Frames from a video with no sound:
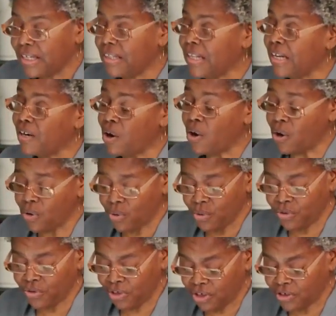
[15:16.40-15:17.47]
Let all
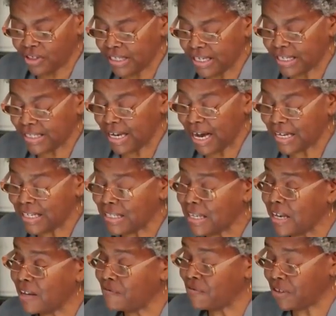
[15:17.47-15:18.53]
who thirst, says
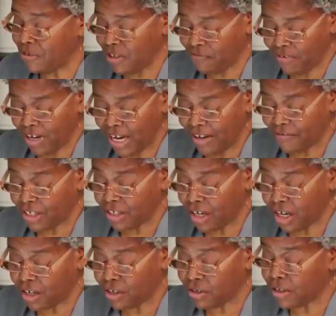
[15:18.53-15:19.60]
Isaiah 55, and
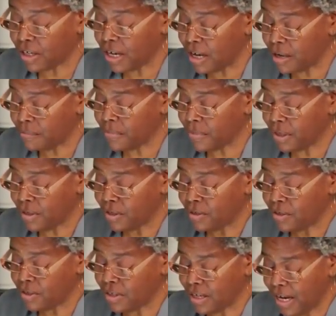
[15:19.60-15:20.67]
hunger come
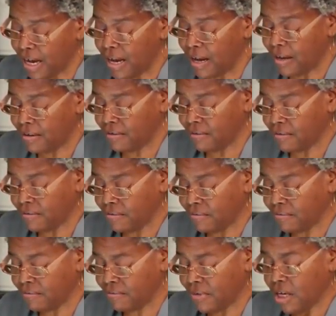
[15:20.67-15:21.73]
to God.
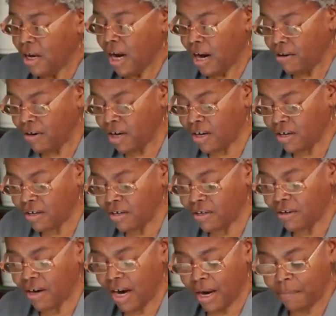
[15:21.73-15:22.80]
Our
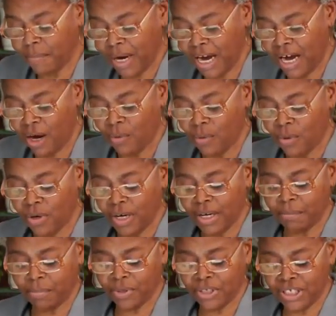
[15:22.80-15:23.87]
hunger, our power,
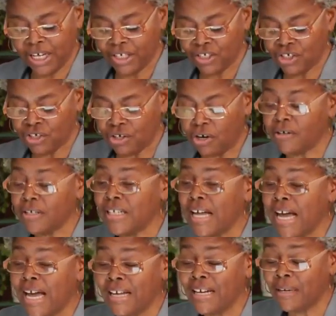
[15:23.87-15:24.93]
and protection are
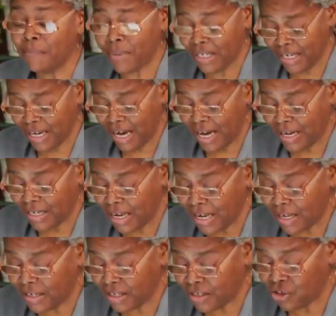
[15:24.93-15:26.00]
tied up in God
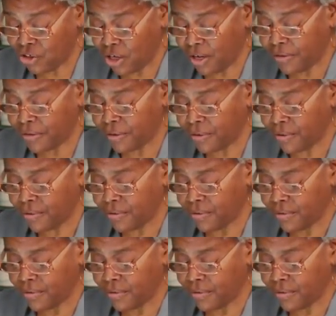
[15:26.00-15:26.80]
and each other.